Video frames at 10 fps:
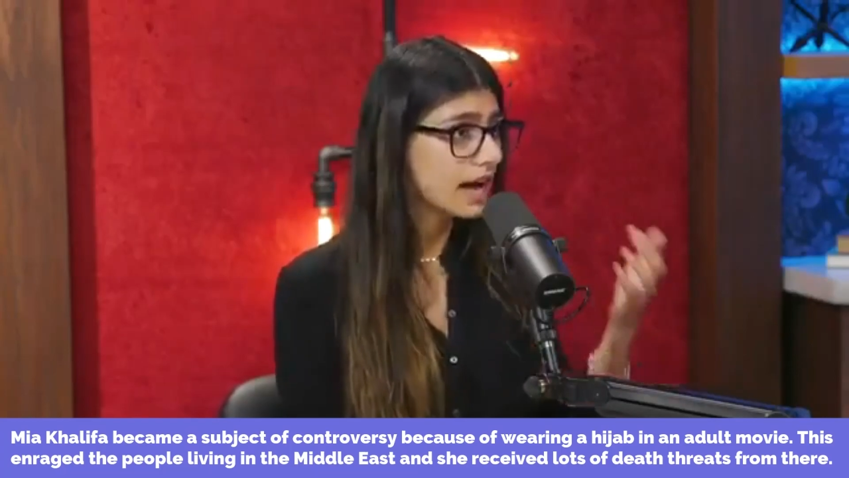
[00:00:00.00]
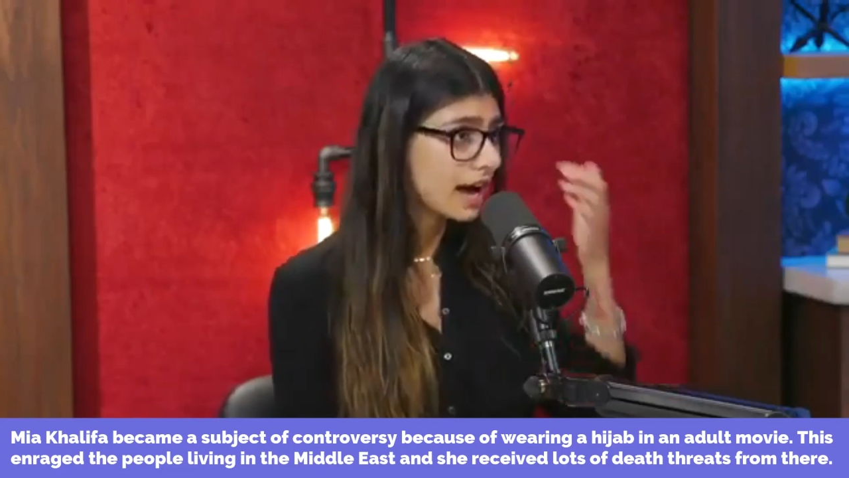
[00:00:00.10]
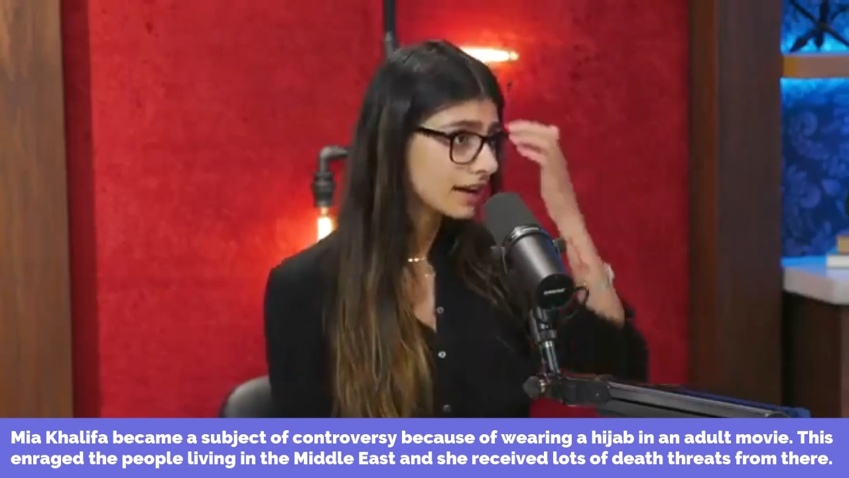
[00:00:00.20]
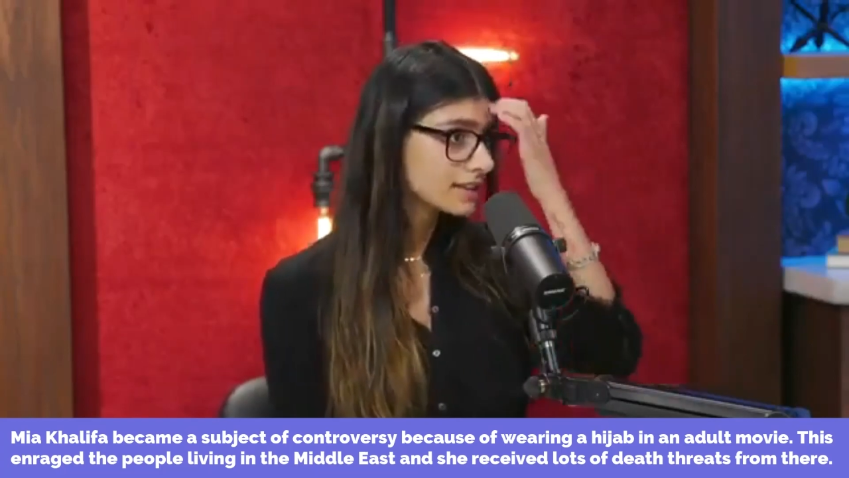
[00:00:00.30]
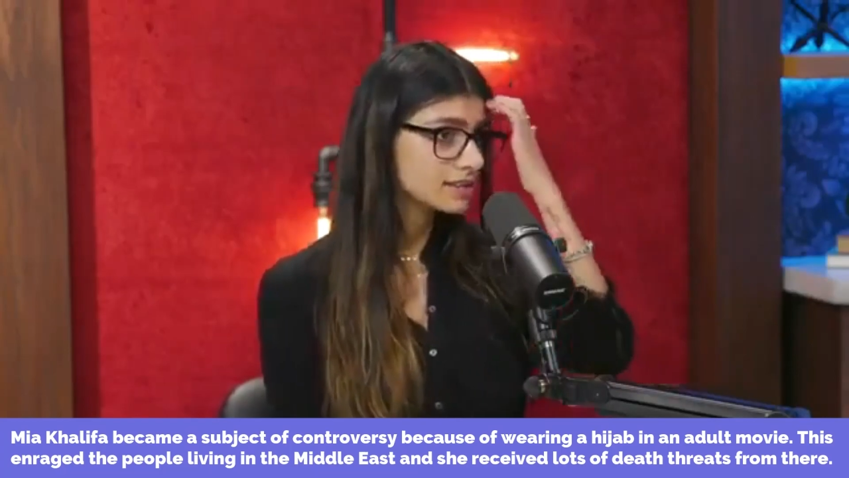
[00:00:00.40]

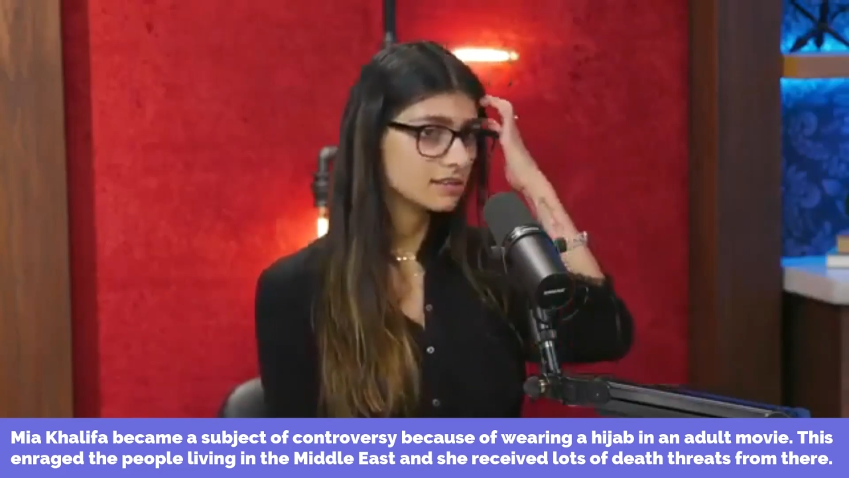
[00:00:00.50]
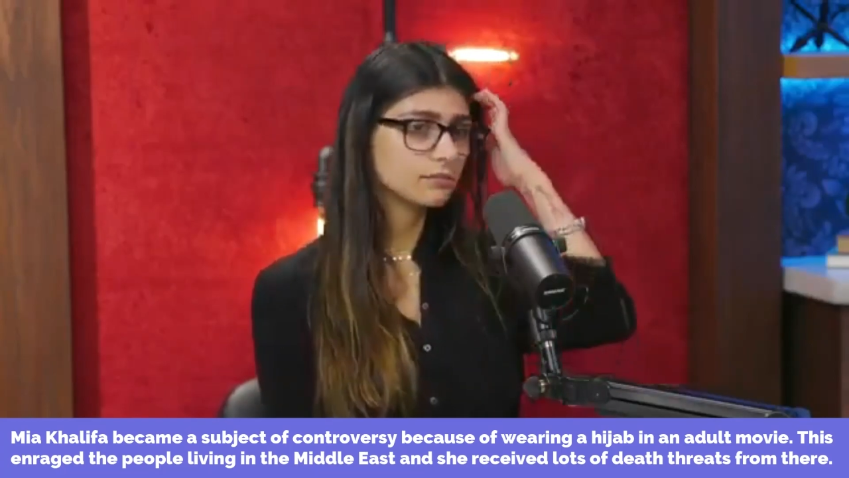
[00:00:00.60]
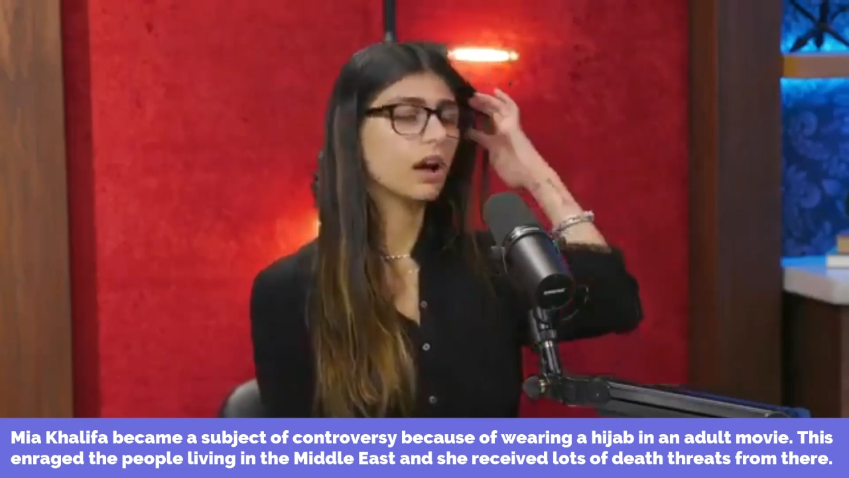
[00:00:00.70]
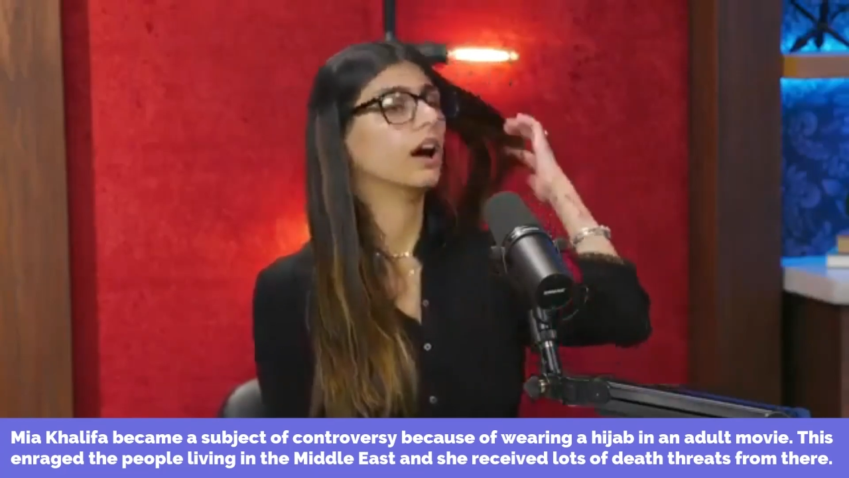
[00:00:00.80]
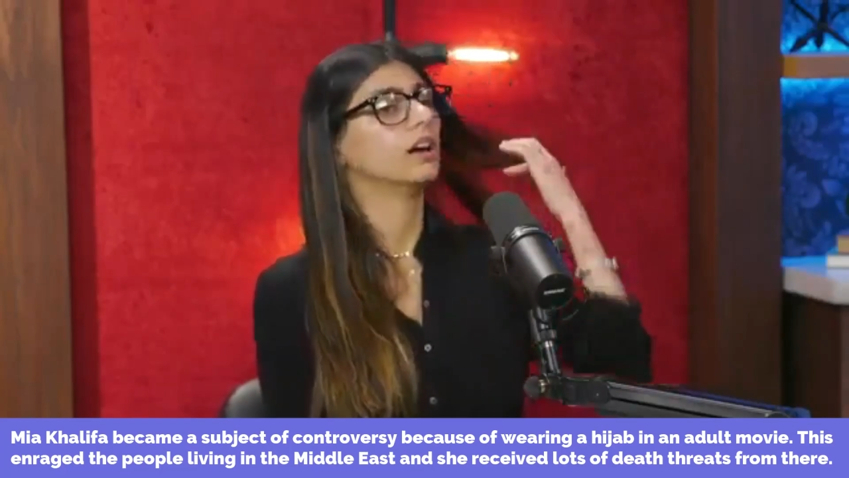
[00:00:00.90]
because
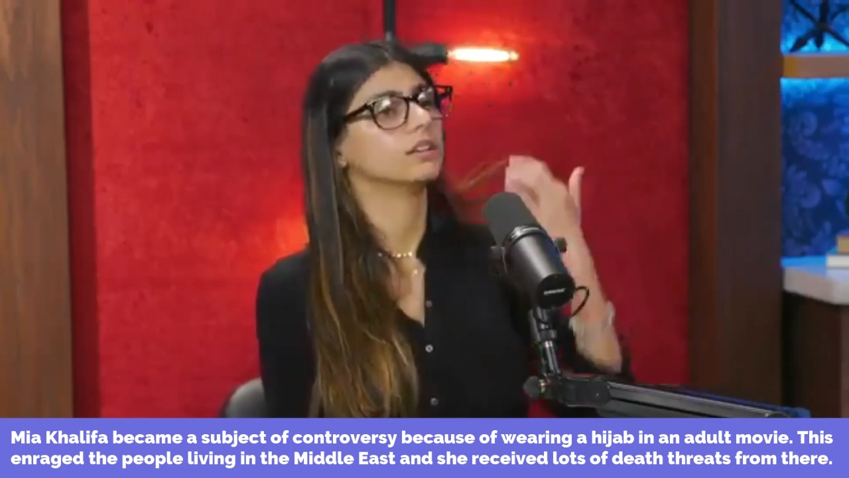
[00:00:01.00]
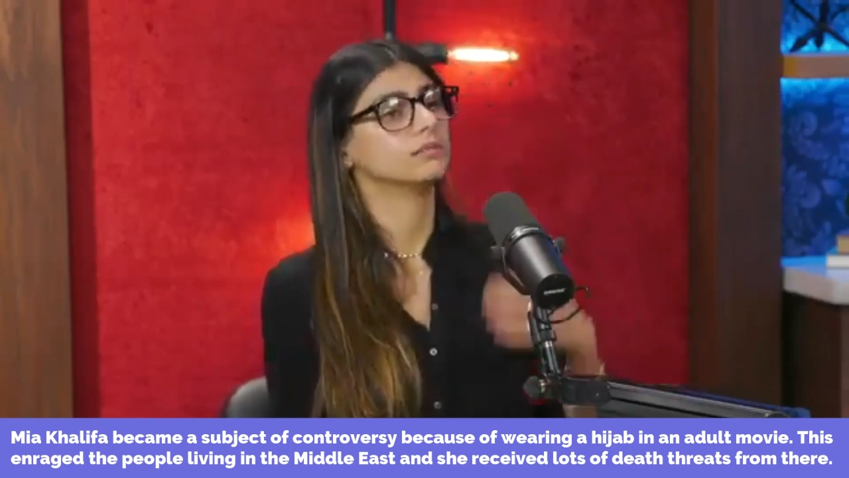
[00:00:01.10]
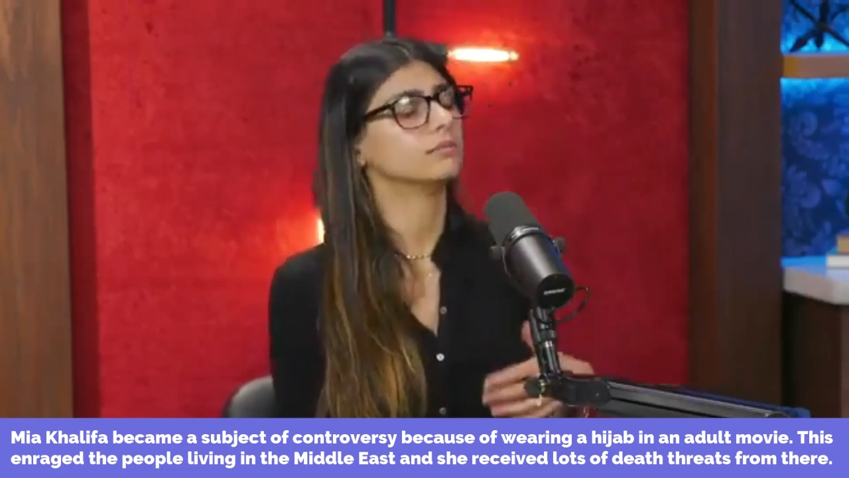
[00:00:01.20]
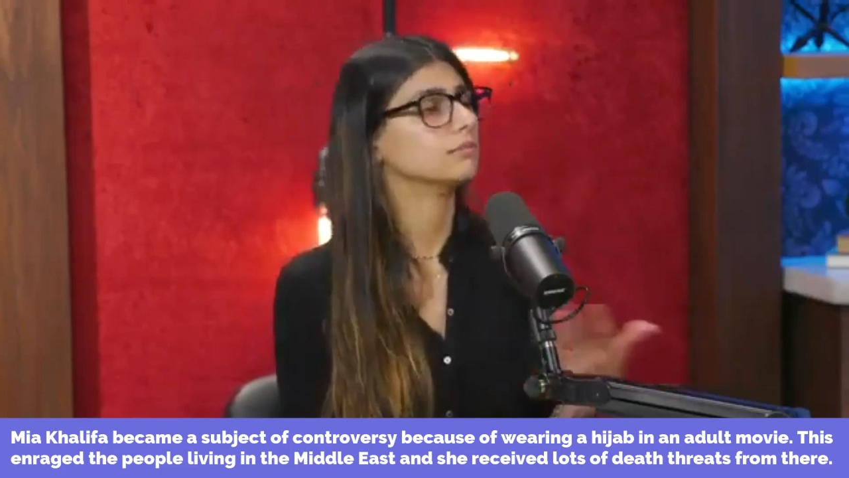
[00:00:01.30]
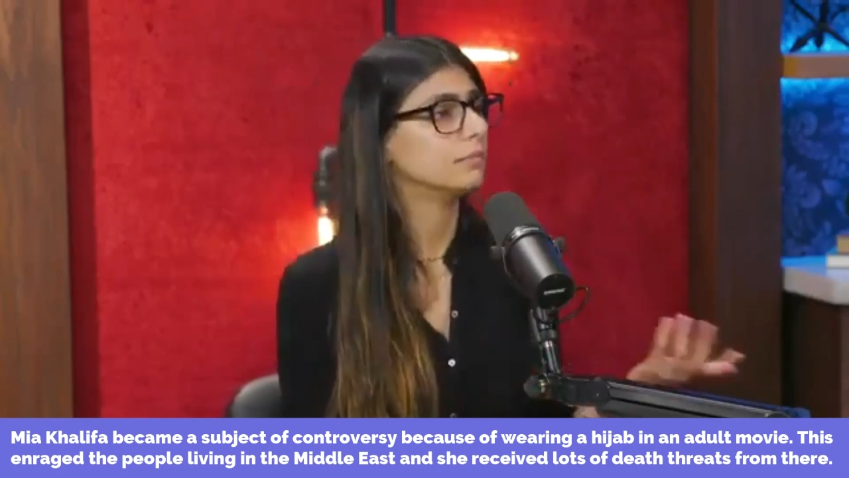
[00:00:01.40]
of wearing a
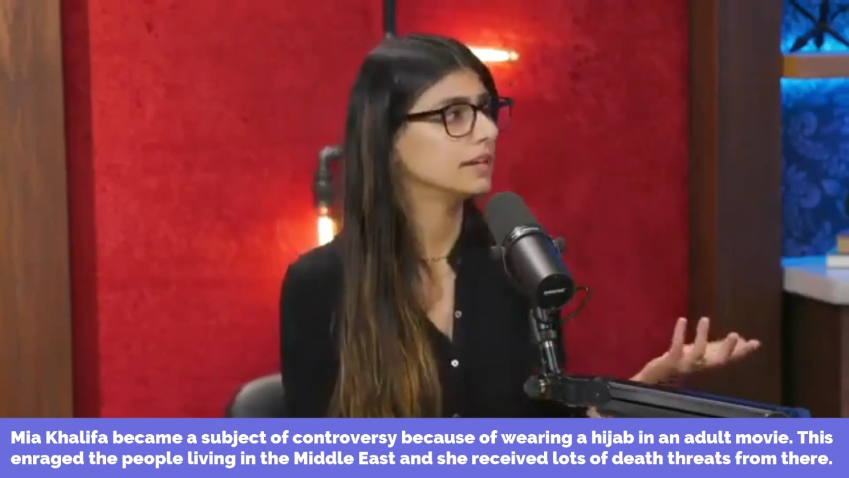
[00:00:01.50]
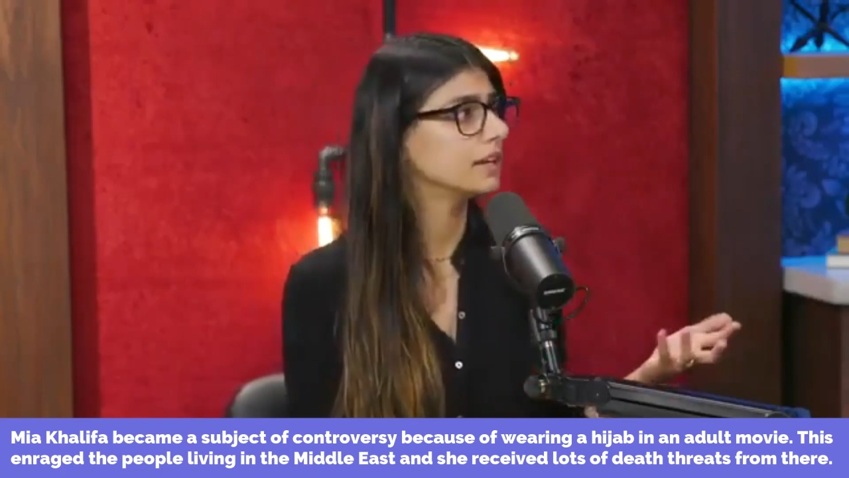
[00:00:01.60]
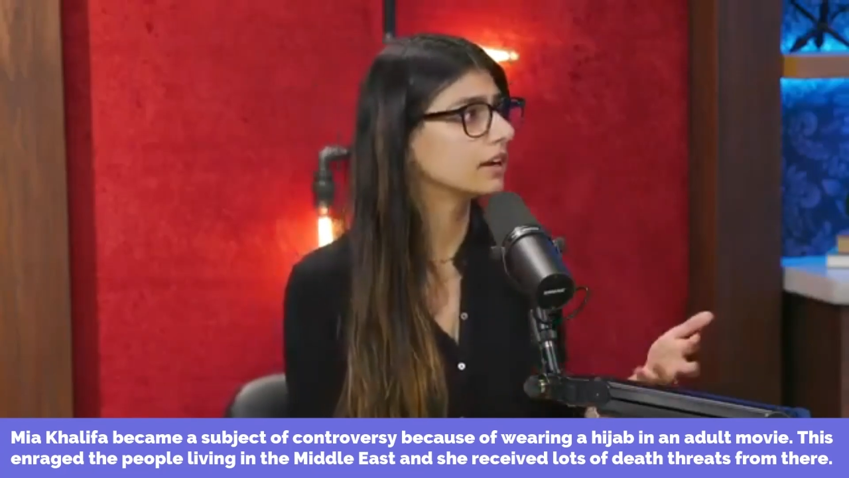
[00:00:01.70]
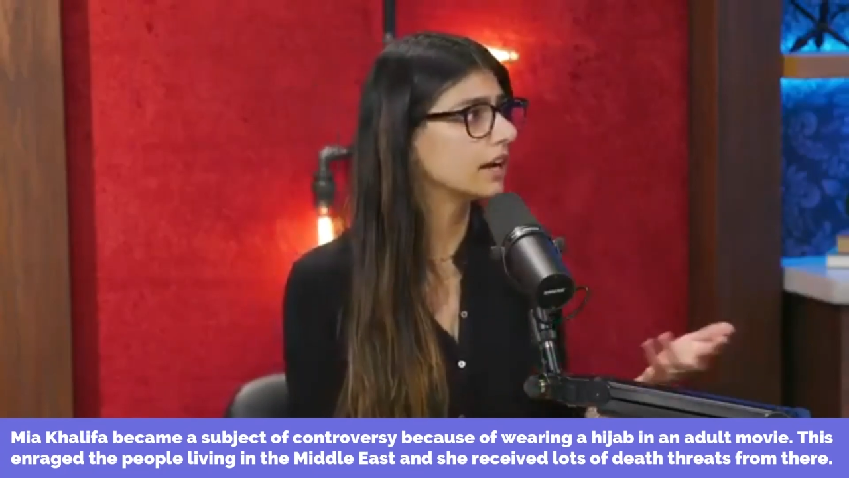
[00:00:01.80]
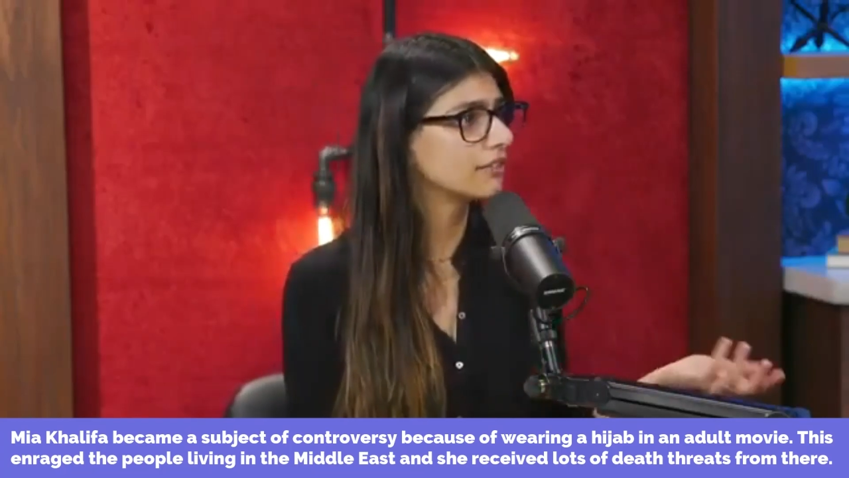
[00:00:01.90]
hijab in
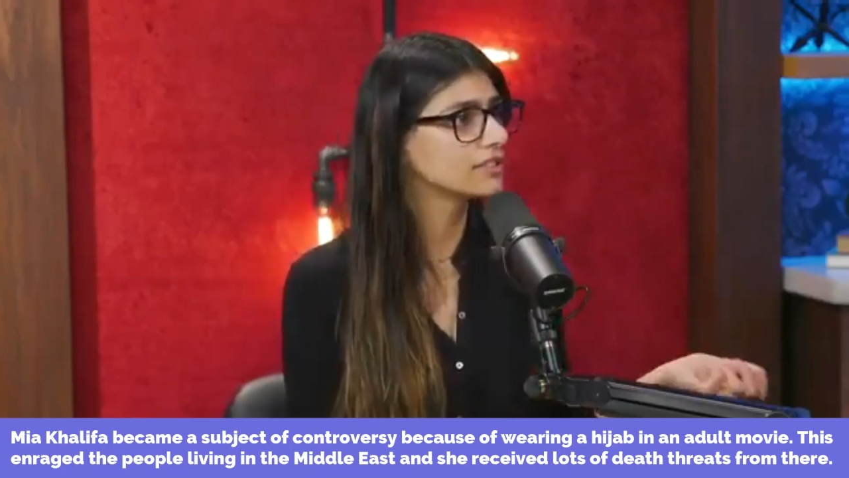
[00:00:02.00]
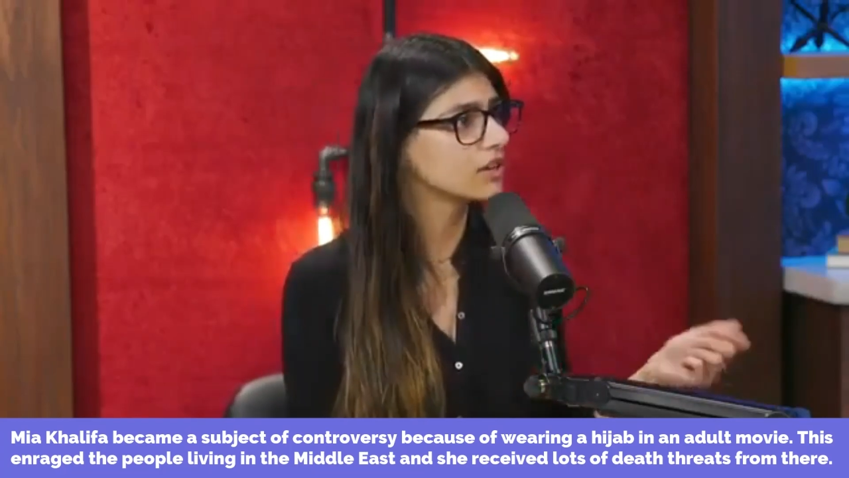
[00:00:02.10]
an adult